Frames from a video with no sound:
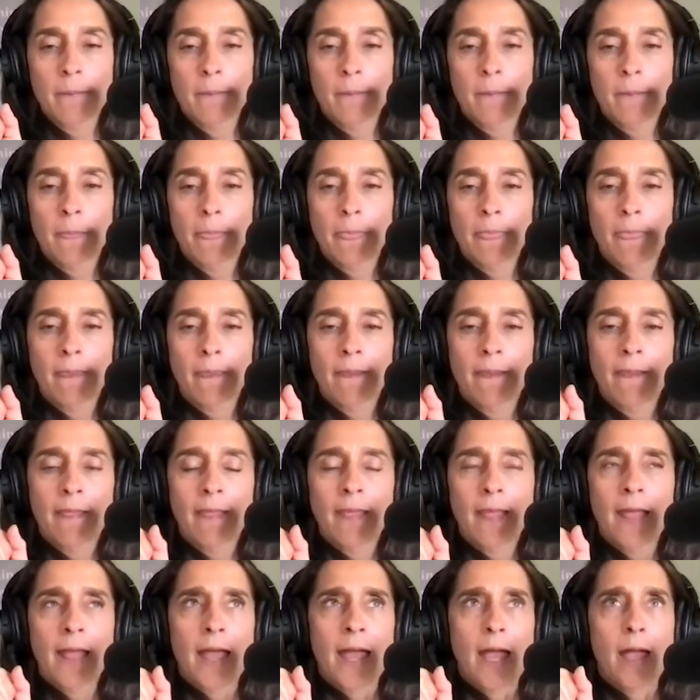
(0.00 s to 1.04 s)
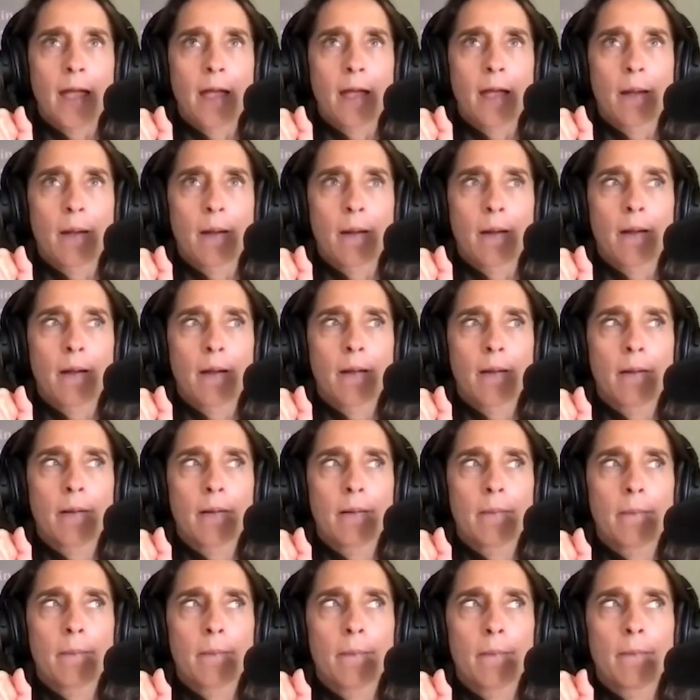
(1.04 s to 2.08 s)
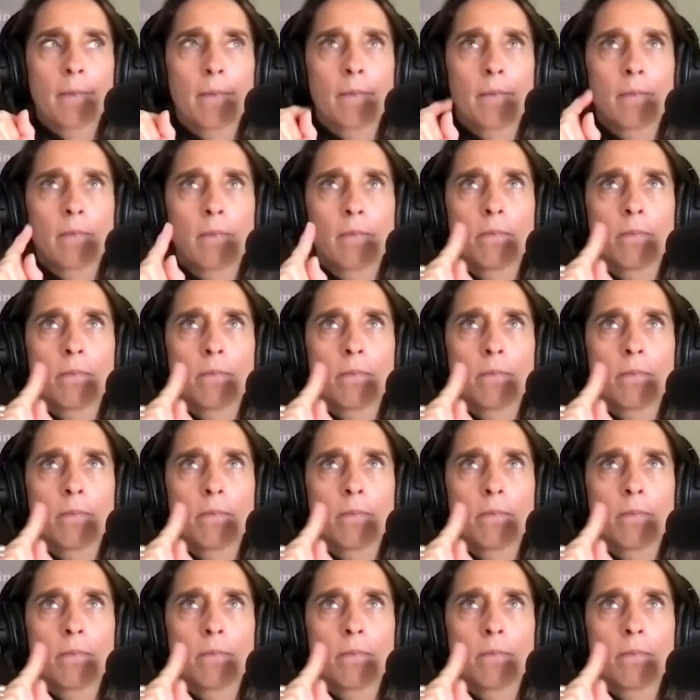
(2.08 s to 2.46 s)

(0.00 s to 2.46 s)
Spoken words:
[no speech]